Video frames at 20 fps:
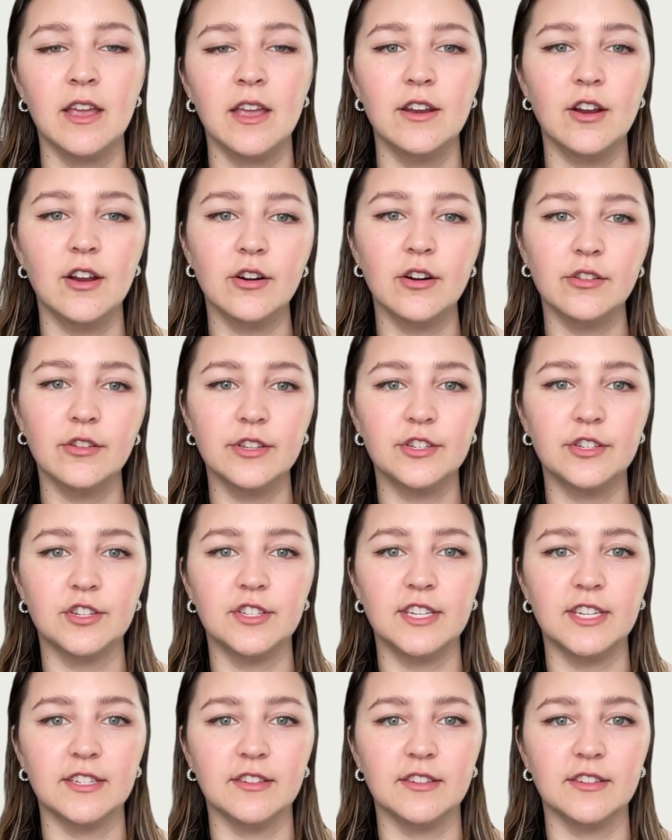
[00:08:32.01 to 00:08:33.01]
Not only should
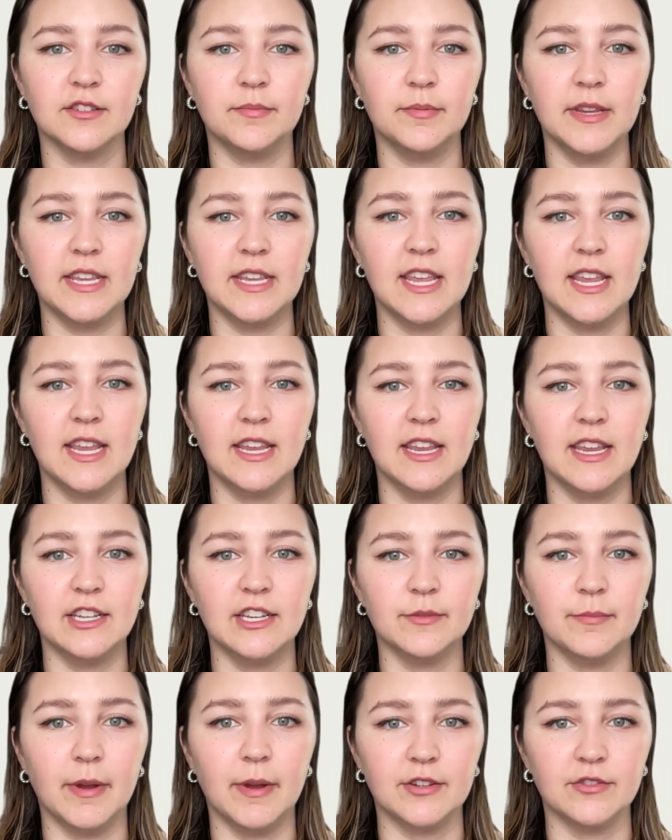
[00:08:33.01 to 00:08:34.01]
CISOs be keying
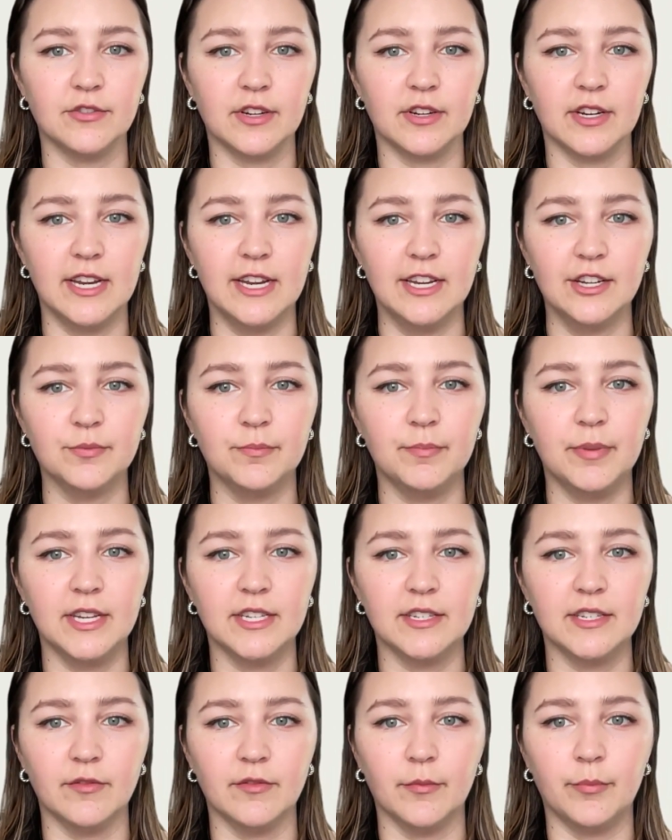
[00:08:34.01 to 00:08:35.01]
each metric and each
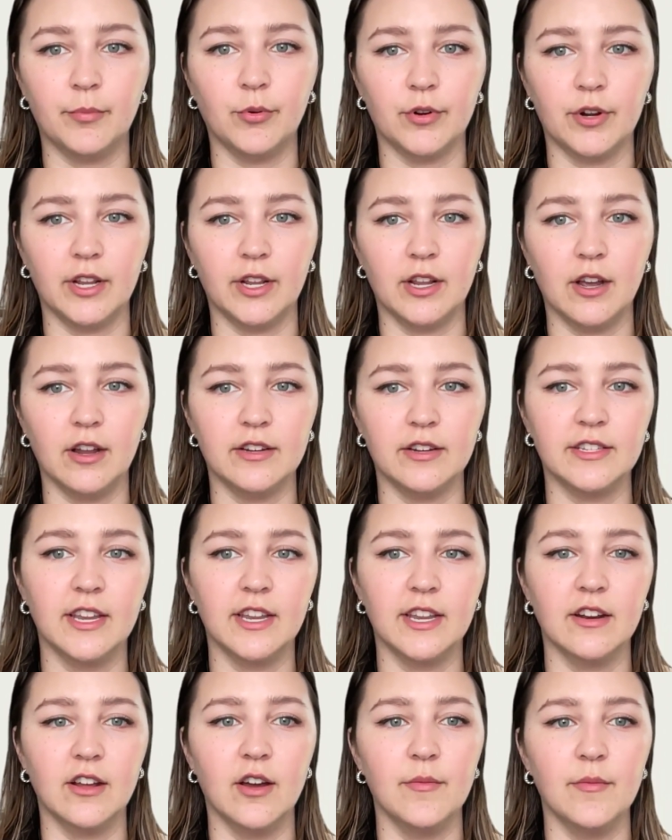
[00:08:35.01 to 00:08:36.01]
piece of reporting
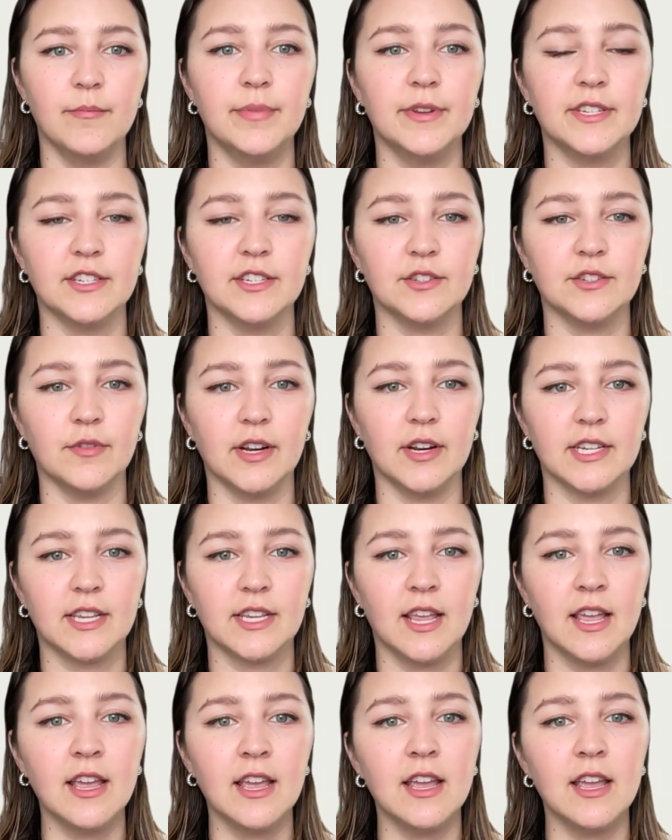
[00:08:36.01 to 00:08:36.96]
content on business risk,